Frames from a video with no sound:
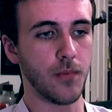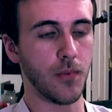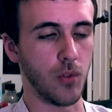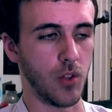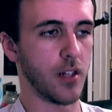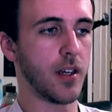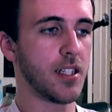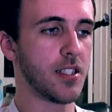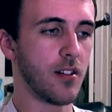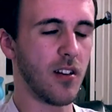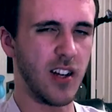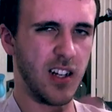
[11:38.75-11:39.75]
Lyrics
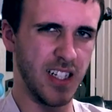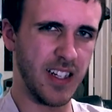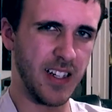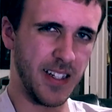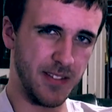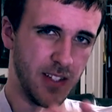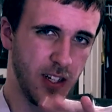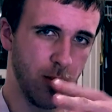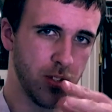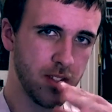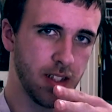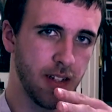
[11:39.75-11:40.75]
are
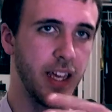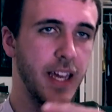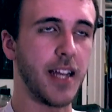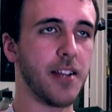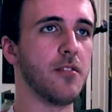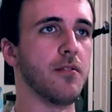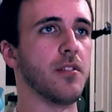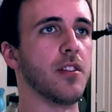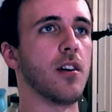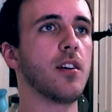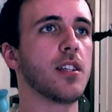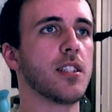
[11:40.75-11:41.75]
almost on the edge of the
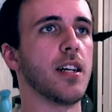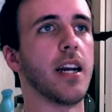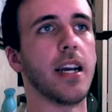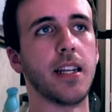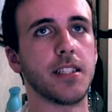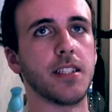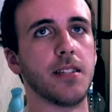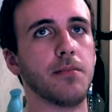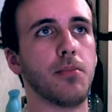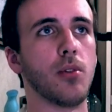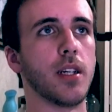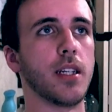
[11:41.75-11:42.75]
dark side at some
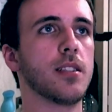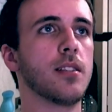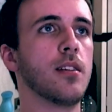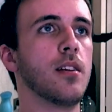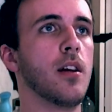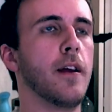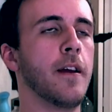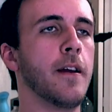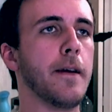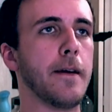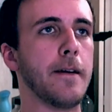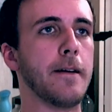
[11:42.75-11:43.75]
points.
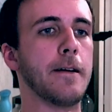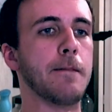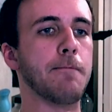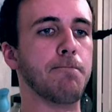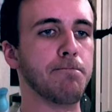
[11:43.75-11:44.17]
The